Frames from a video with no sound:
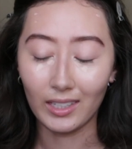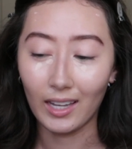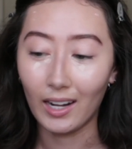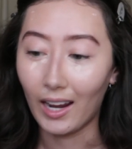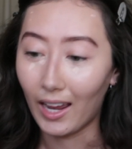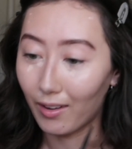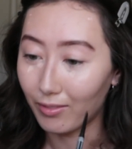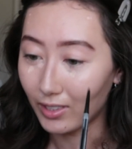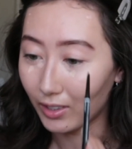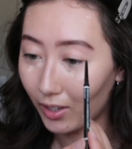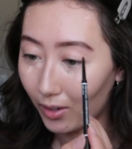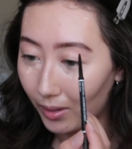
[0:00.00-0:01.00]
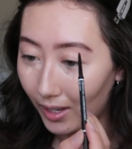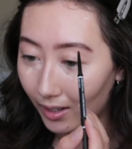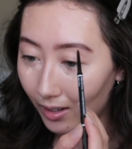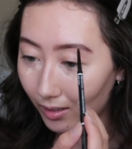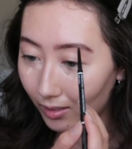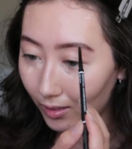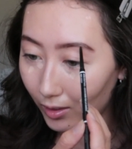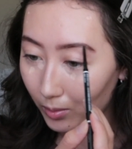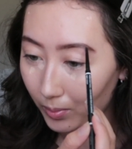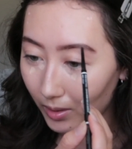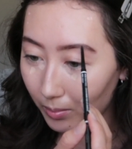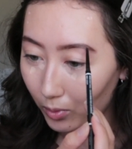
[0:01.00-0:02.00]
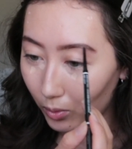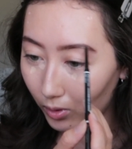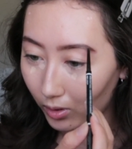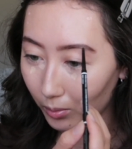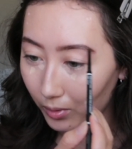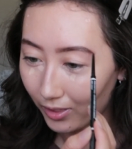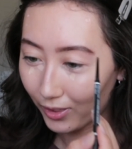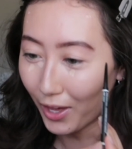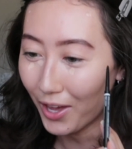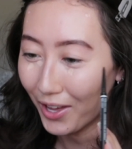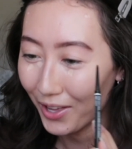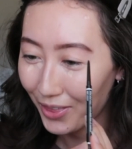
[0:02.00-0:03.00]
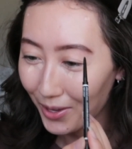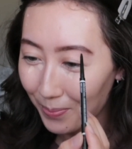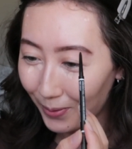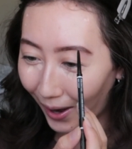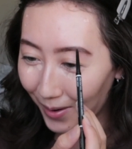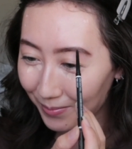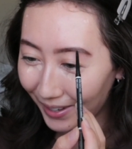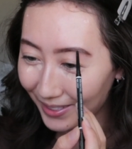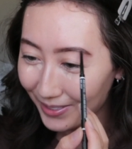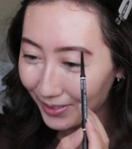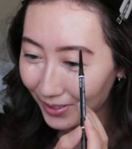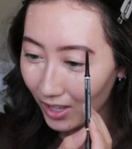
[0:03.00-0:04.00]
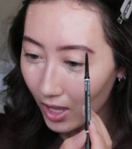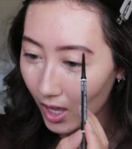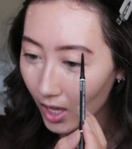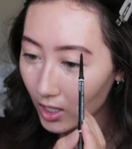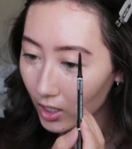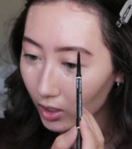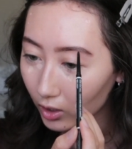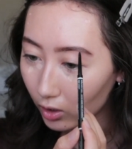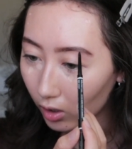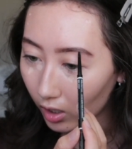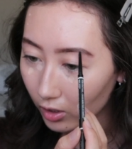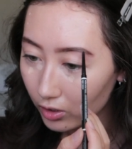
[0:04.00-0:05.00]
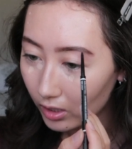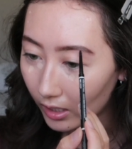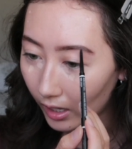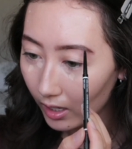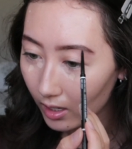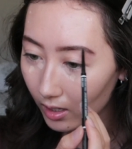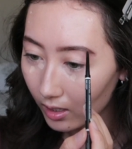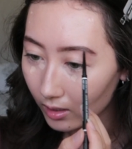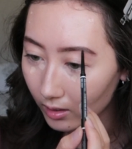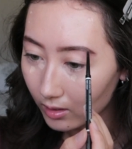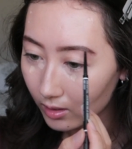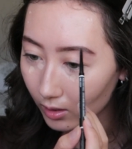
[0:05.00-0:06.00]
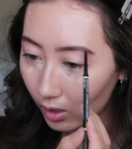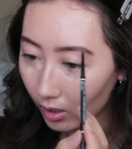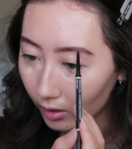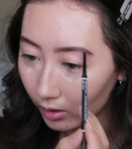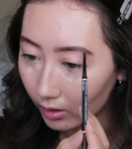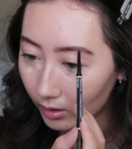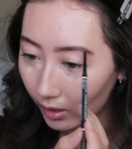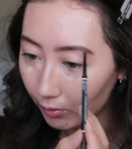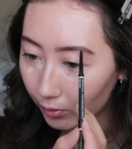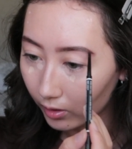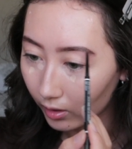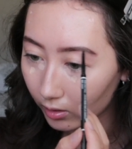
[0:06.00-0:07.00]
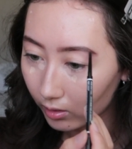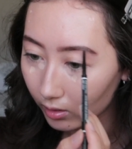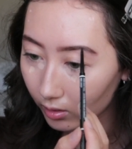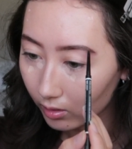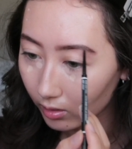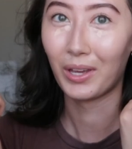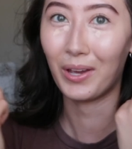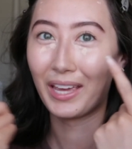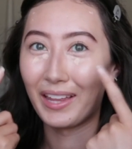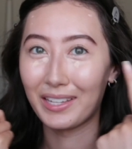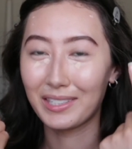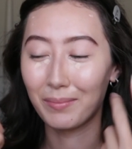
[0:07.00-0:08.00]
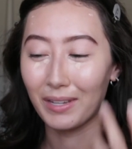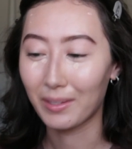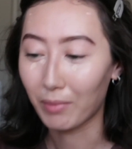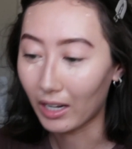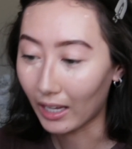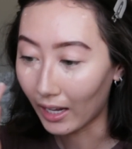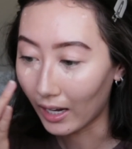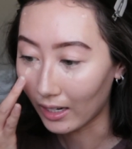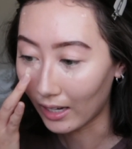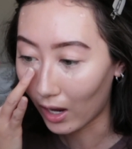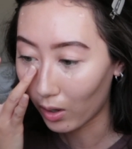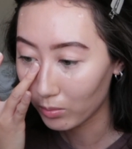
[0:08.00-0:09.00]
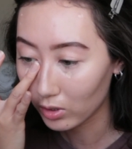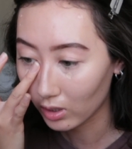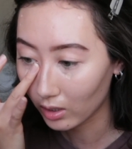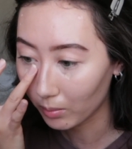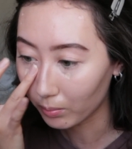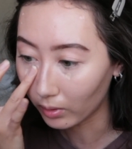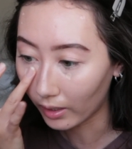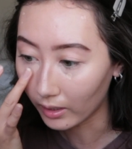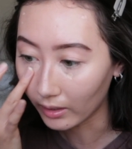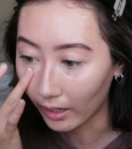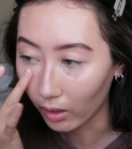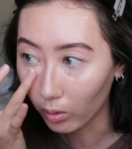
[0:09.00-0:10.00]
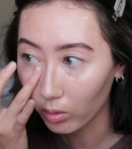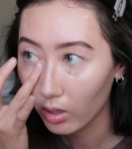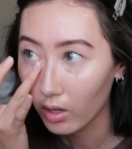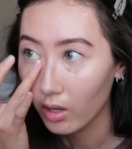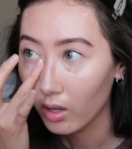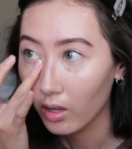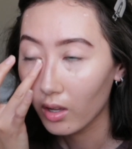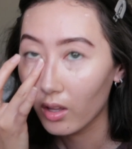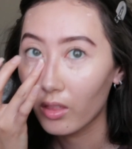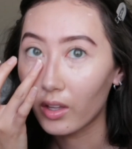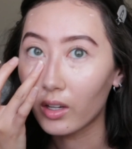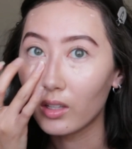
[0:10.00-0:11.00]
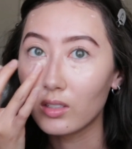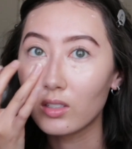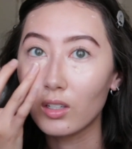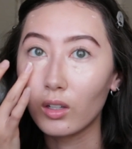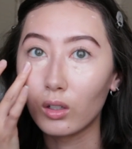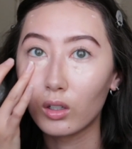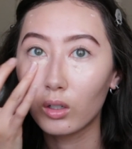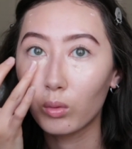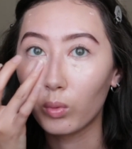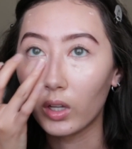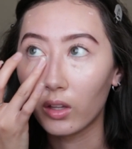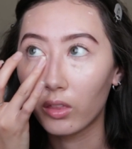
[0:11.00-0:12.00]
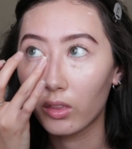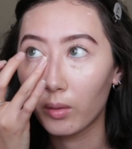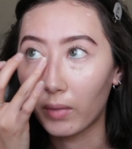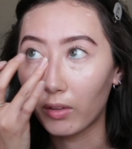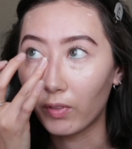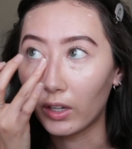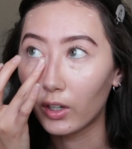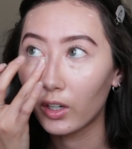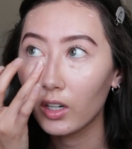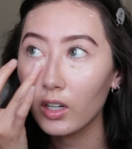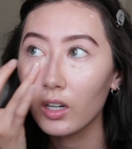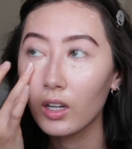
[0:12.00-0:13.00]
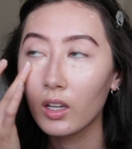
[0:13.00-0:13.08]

that, I have to go in a little bit more with the brow pencil. Gosh, today it's not a good day for this. Okay, that's the best I'm gonna get it. Now I'm just gonna blend out the concealer with my finger.